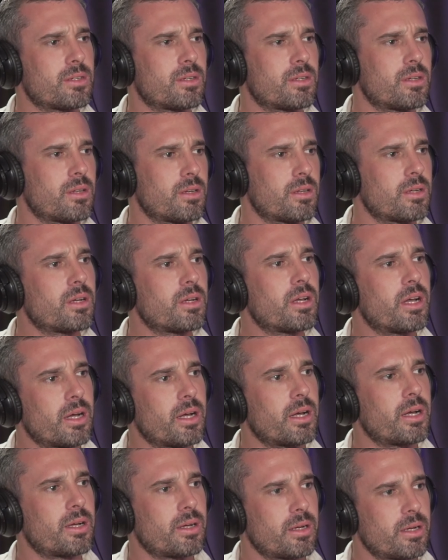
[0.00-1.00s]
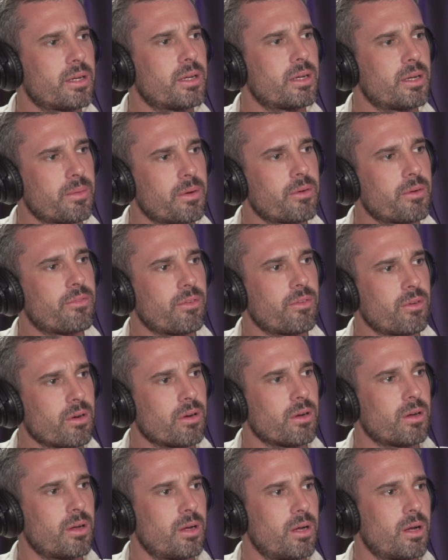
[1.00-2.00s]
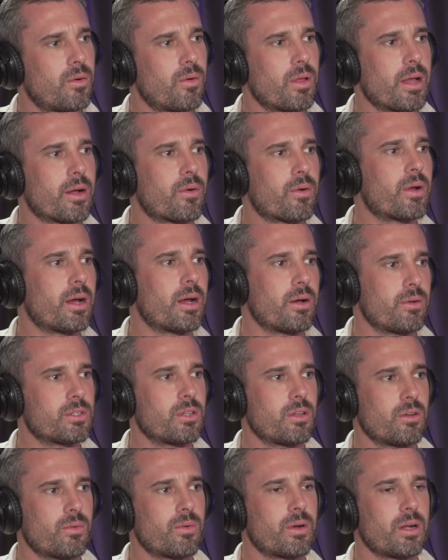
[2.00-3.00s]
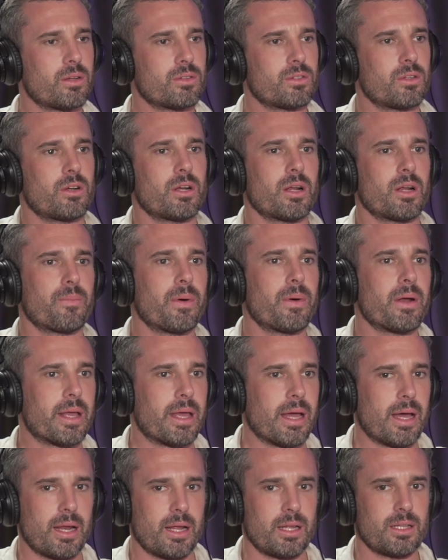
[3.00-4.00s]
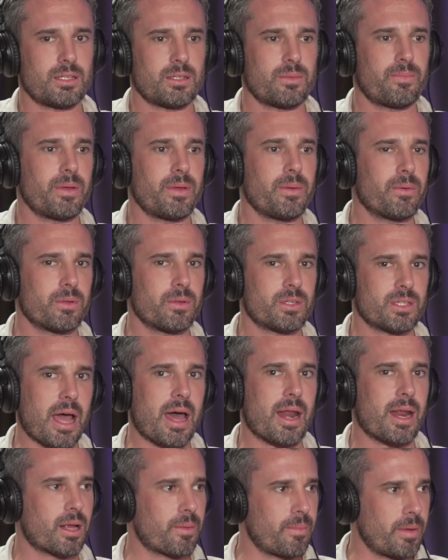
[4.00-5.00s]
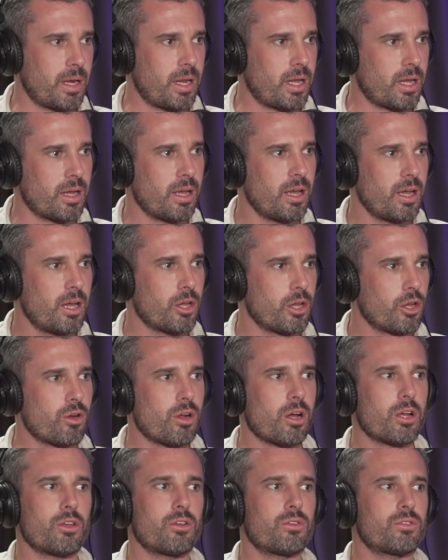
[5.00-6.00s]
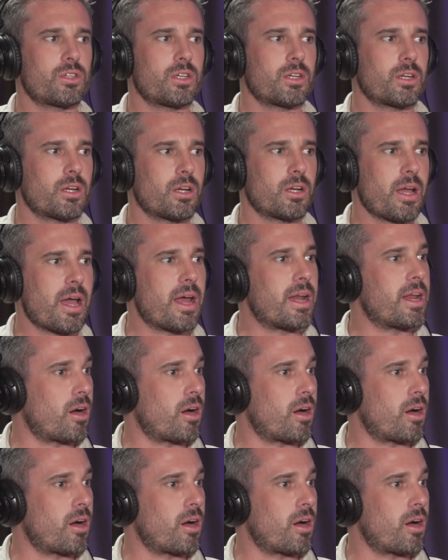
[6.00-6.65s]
That's crazy. Yeah, yeah that's really before. good for, for like when I was when I was learning. But again, it's people static, meaning you're not using any